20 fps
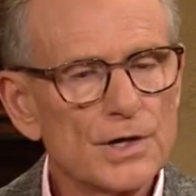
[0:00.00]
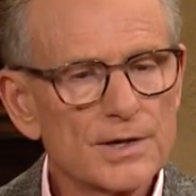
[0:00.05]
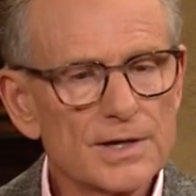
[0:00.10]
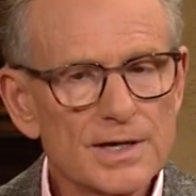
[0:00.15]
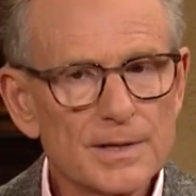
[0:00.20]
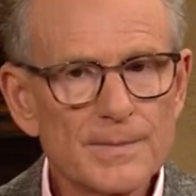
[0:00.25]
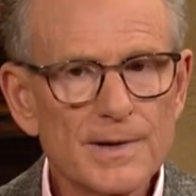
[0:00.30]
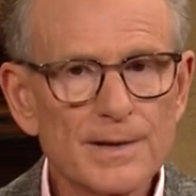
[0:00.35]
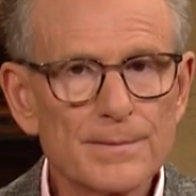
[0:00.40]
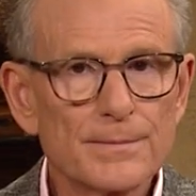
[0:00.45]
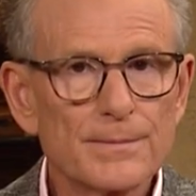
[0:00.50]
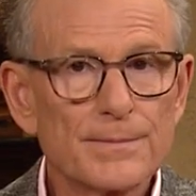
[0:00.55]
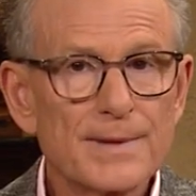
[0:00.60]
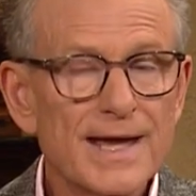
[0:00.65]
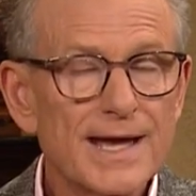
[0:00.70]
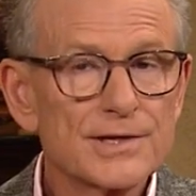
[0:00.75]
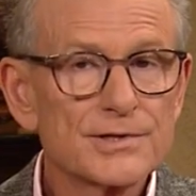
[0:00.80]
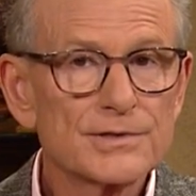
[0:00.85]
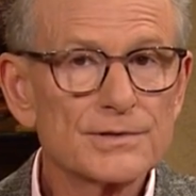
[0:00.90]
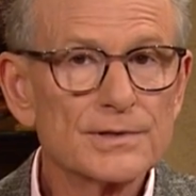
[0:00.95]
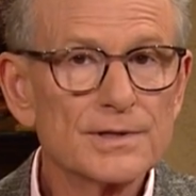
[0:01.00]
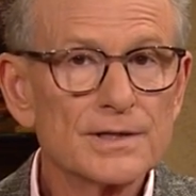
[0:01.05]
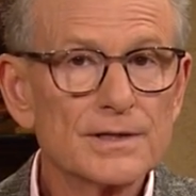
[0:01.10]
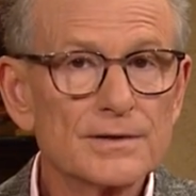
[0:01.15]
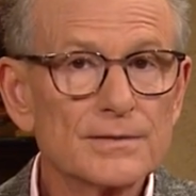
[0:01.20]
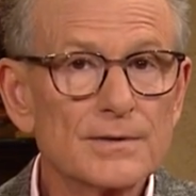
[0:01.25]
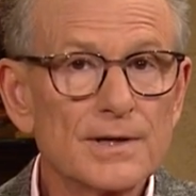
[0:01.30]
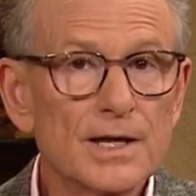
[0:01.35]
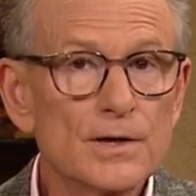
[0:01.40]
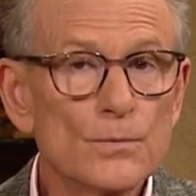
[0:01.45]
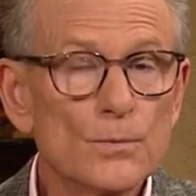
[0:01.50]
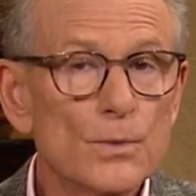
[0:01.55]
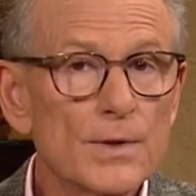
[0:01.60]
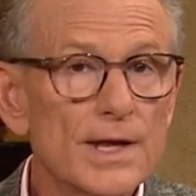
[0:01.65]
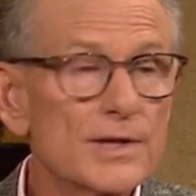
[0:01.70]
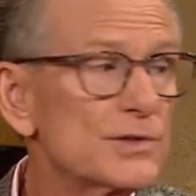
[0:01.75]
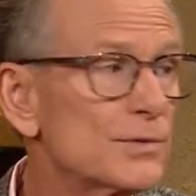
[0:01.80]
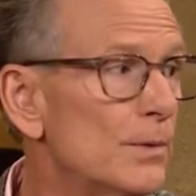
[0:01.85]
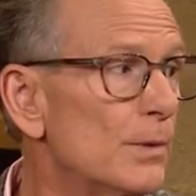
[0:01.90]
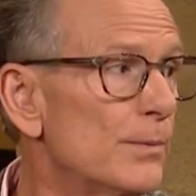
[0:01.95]
talking about pastoring, and, and
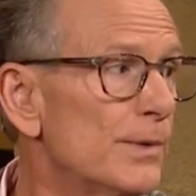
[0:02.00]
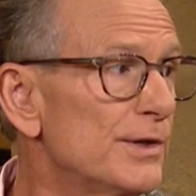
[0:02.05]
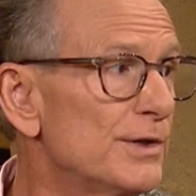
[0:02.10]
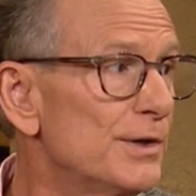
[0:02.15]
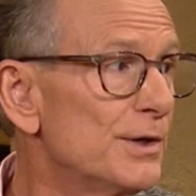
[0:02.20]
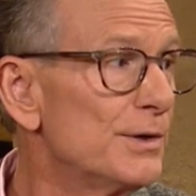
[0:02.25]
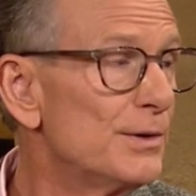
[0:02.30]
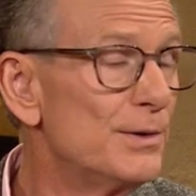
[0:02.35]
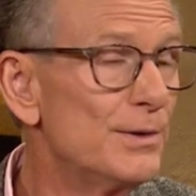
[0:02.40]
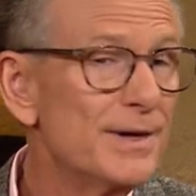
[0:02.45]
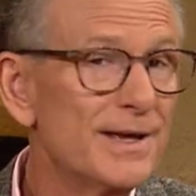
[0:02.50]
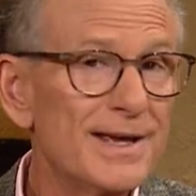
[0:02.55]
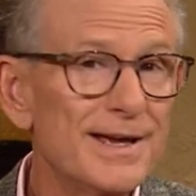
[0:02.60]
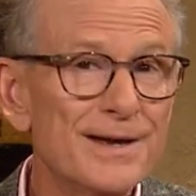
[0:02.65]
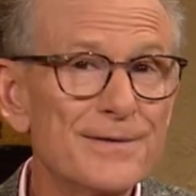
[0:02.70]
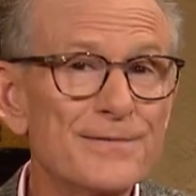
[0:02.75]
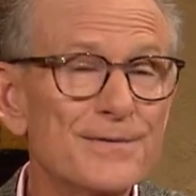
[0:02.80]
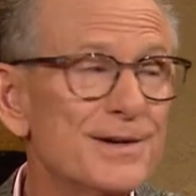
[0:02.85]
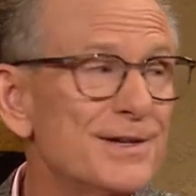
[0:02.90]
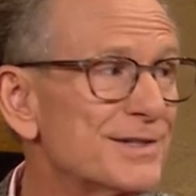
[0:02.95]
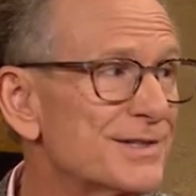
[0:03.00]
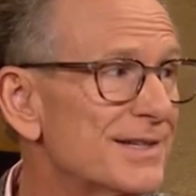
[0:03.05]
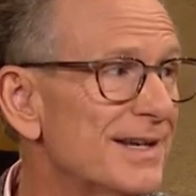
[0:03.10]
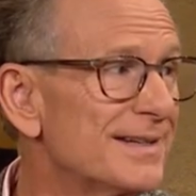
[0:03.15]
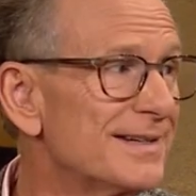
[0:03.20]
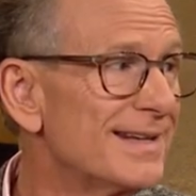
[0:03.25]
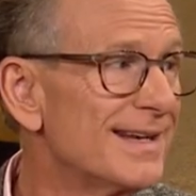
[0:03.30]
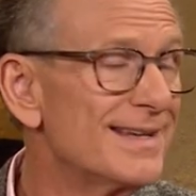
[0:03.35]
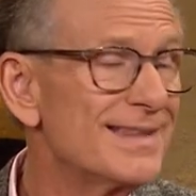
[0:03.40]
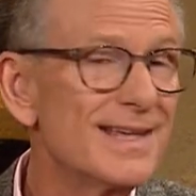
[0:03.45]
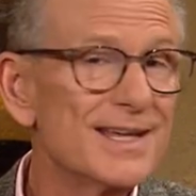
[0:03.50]
that's what we do every Sunday.